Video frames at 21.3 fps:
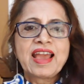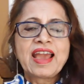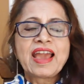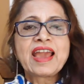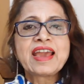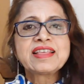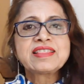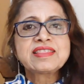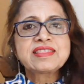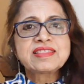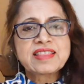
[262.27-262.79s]

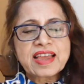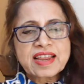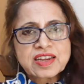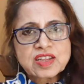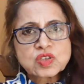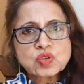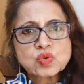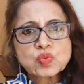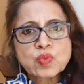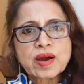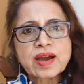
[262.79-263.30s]
and that
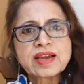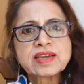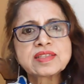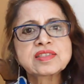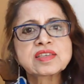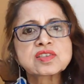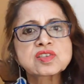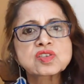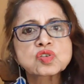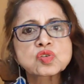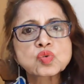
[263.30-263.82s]
is why
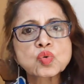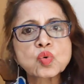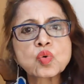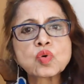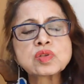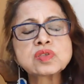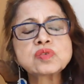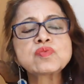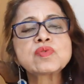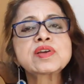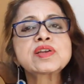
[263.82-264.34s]
the
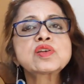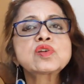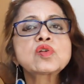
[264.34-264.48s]
souls were